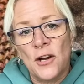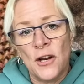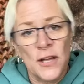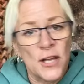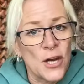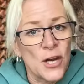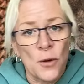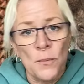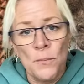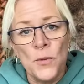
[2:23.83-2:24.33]

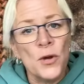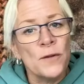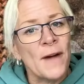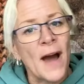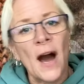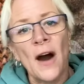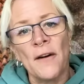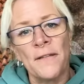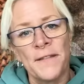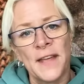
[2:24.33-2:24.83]
you know, move
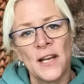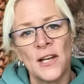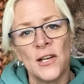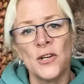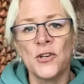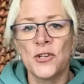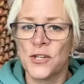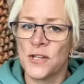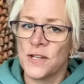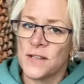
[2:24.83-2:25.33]
out of the
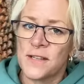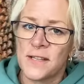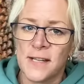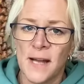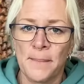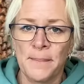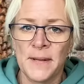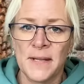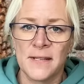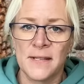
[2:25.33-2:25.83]
illusion and
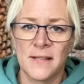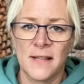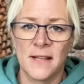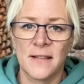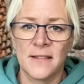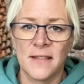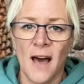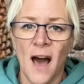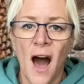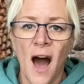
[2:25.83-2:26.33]
step into
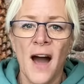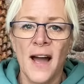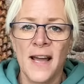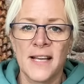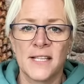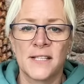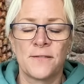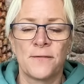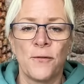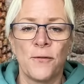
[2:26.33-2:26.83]
the
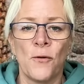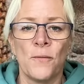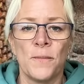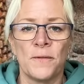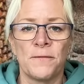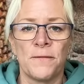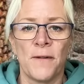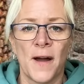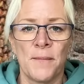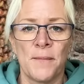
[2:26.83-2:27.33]
highest form
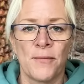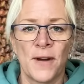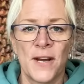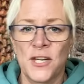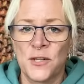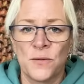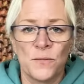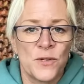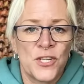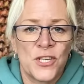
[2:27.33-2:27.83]
of
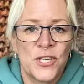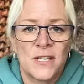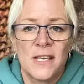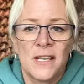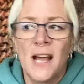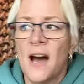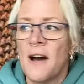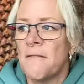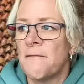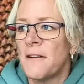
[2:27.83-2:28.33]
vibration, which is
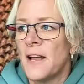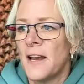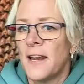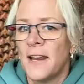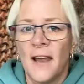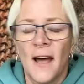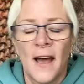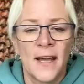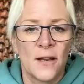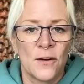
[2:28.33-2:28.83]
love,
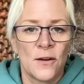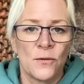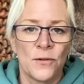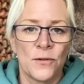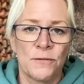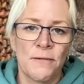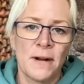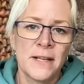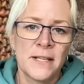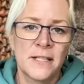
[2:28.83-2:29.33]
light, and all
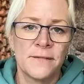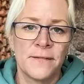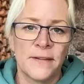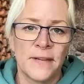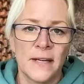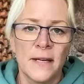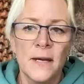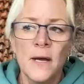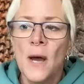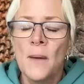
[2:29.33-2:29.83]
the rest of
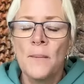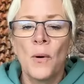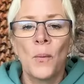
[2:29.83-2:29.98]
it.